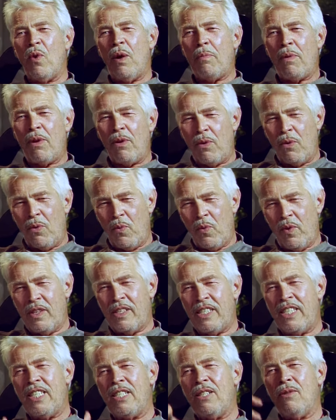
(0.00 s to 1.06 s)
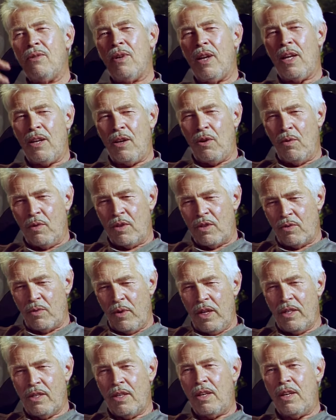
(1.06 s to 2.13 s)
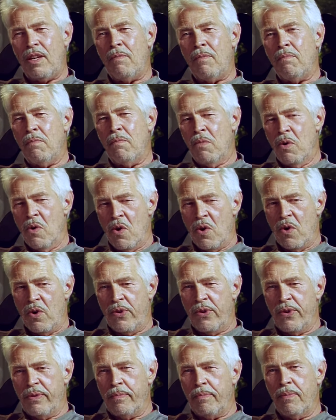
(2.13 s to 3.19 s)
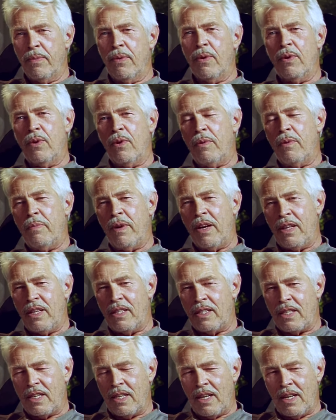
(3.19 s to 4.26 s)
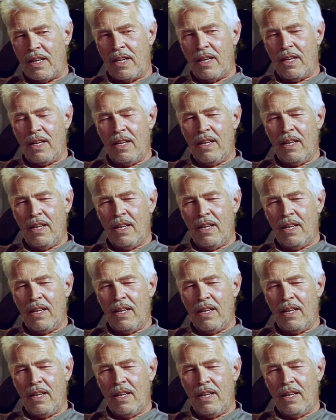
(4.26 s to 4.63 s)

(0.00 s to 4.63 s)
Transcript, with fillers: rebel who, who was tragically murdered by this guy.